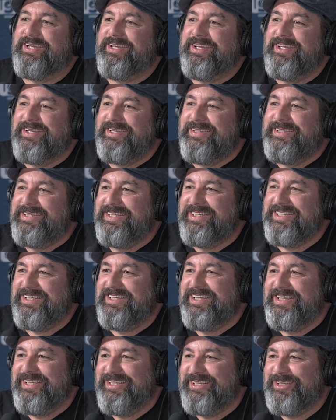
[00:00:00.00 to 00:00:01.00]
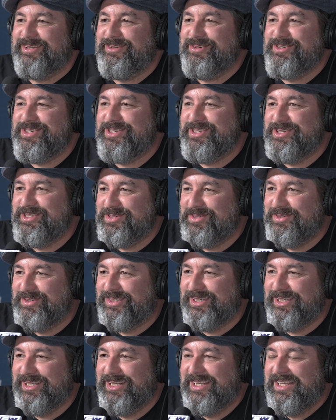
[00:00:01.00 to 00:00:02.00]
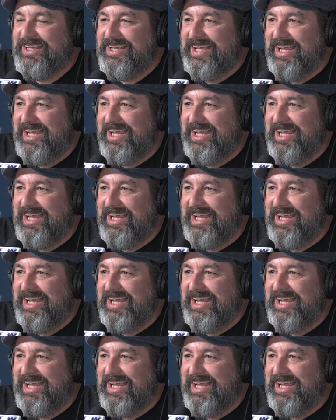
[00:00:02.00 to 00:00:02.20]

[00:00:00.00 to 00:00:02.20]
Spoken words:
and inclusion tool,